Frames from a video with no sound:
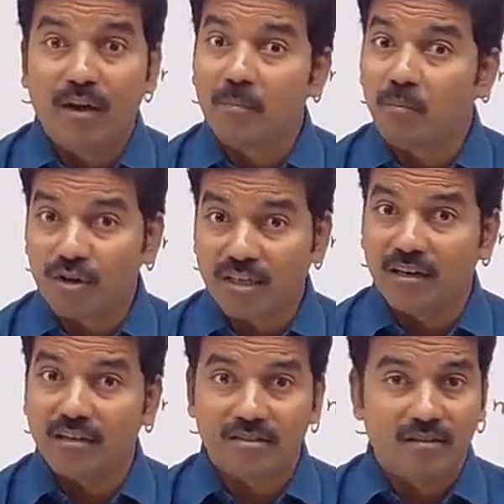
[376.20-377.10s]
Very, very
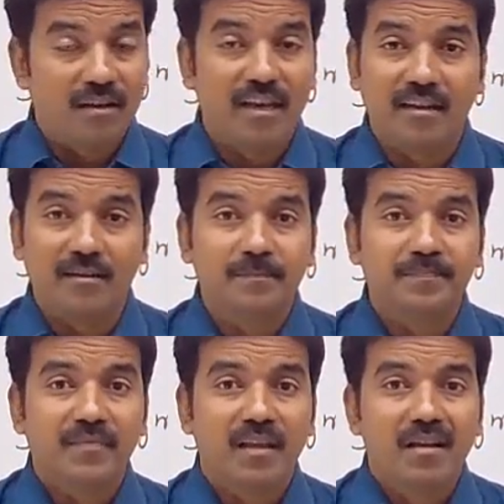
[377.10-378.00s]
important
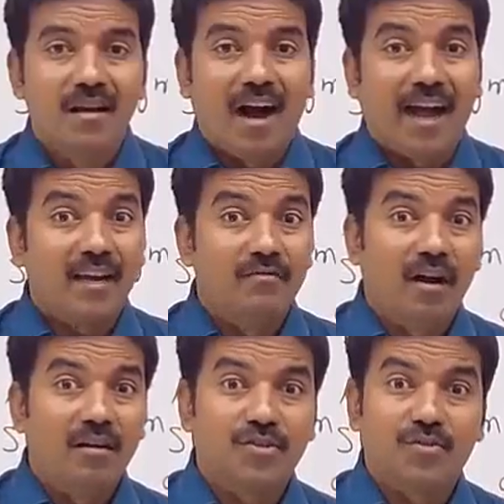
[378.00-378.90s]
area.
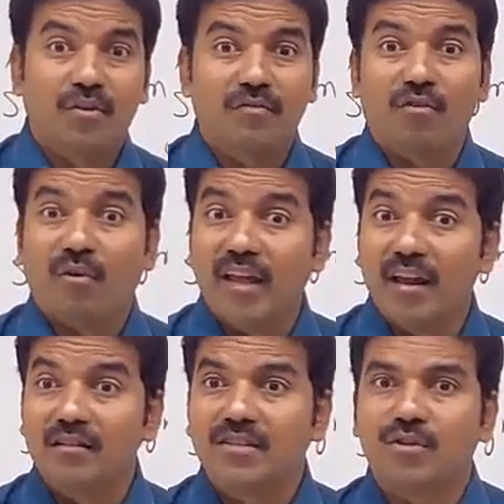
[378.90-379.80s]
Eigenvalues
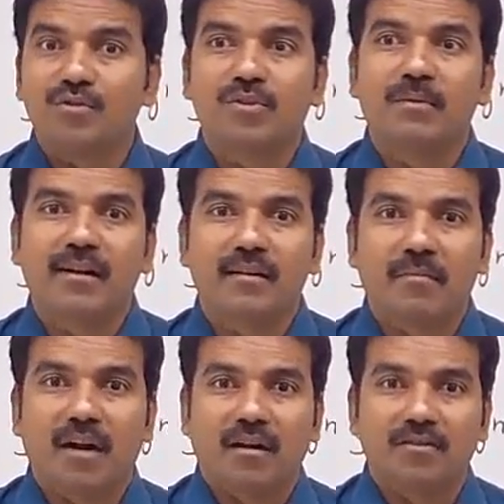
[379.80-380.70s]
of real skew
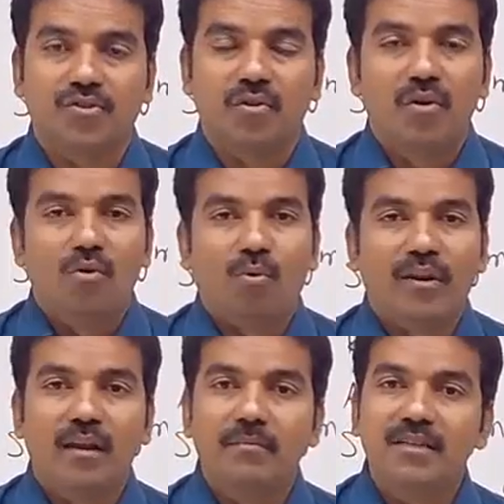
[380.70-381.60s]
symmetric matrix.
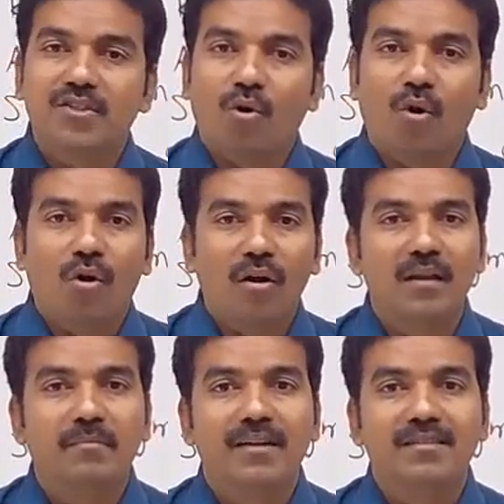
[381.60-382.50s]
Real means
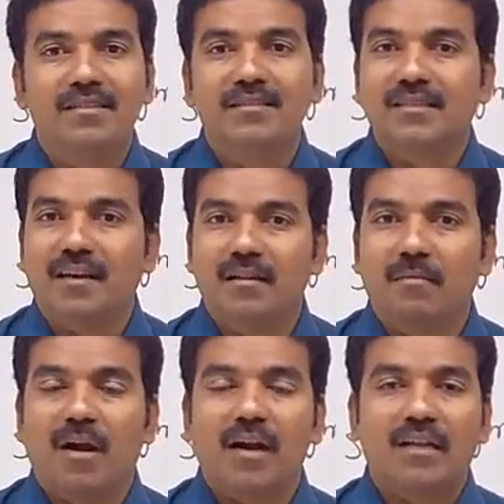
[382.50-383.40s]
all elements
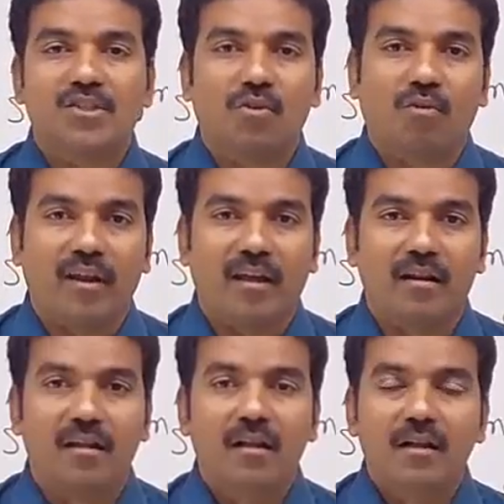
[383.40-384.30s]
inside the matrix
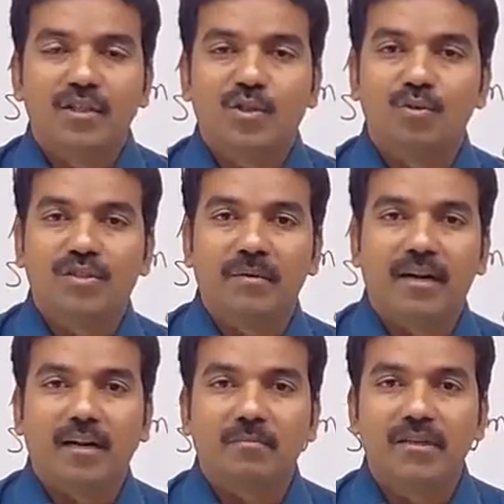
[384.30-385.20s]
are real.
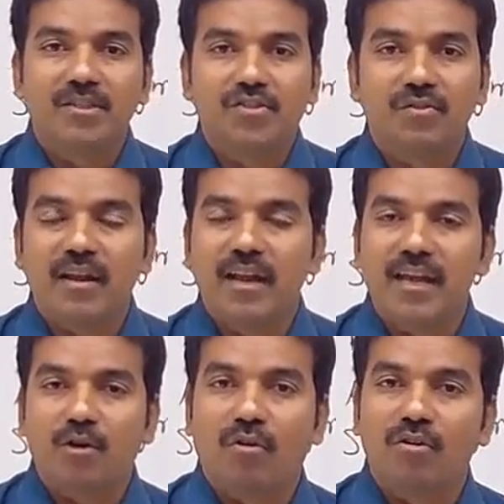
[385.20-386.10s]
Skew symmetric
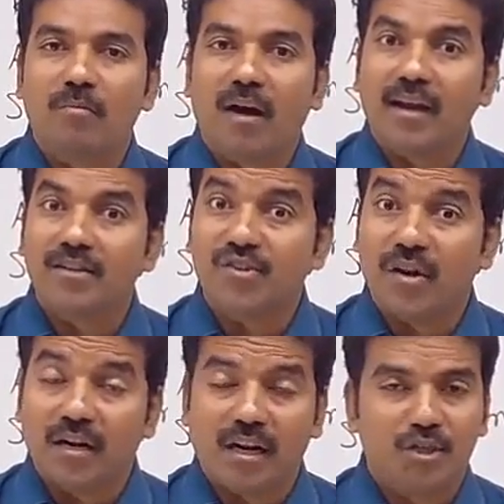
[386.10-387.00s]
means A equal to
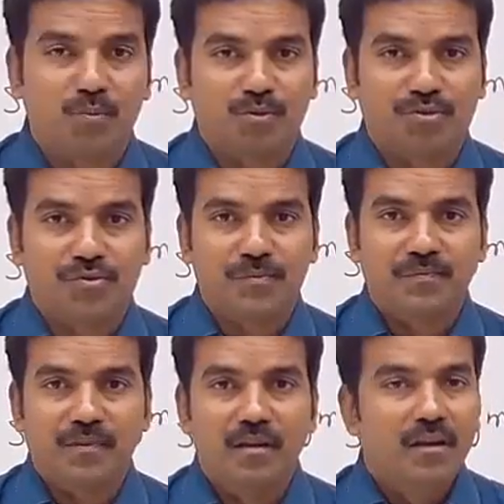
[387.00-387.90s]
minus A
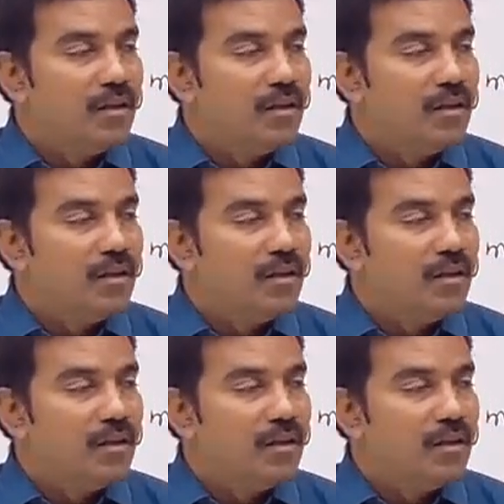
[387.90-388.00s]
transpose.